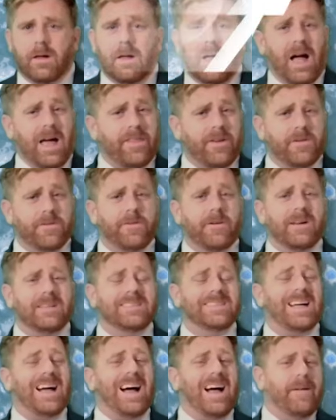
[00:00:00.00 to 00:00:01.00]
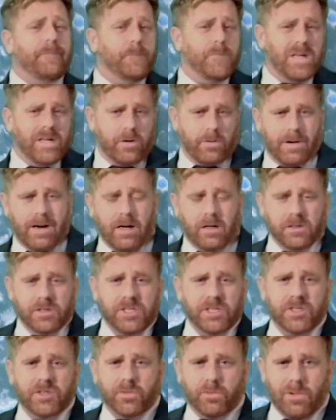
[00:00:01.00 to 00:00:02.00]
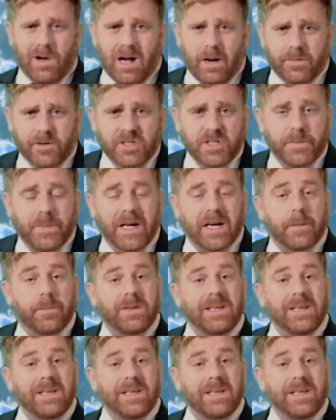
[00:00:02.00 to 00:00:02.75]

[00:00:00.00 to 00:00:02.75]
Hi there, friends. I'm meteorologist Robert Spedit.